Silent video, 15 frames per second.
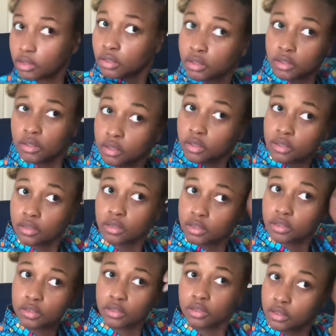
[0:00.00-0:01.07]
Really just
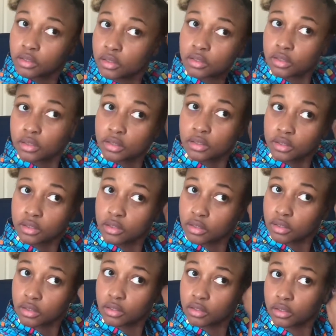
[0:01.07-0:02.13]
separating it
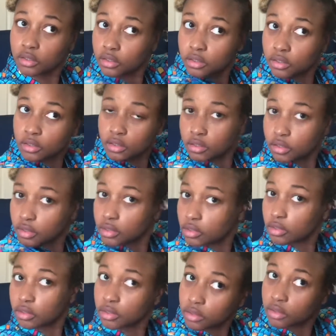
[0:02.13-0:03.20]

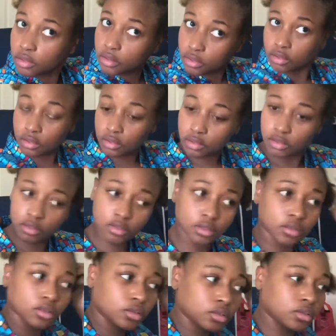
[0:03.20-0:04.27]
and making
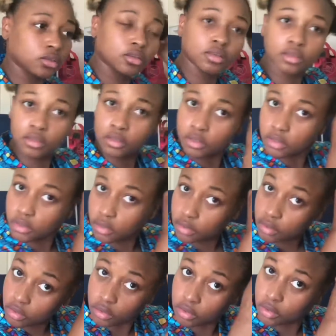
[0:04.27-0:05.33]
sure it's laying down
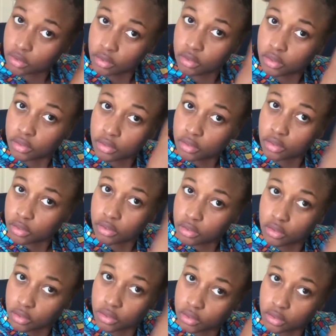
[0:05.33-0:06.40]
uniformly.
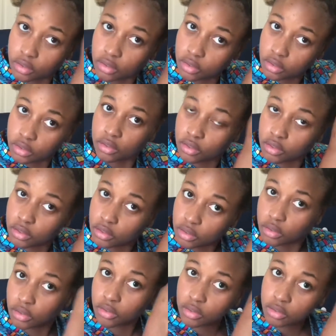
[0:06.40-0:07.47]
So I'm just
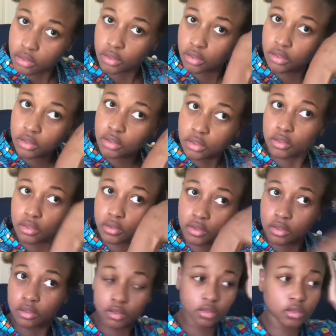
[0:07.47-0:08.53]
putting a little bit of Eco
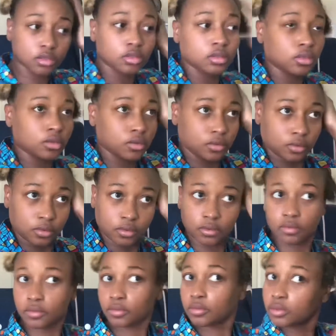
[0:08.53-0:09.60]
Styler gel on it,
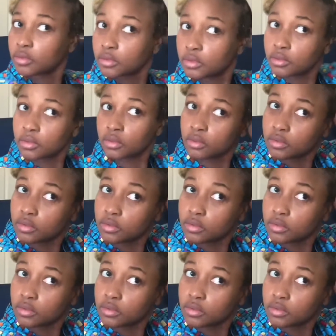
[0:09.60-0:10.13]
combing it out.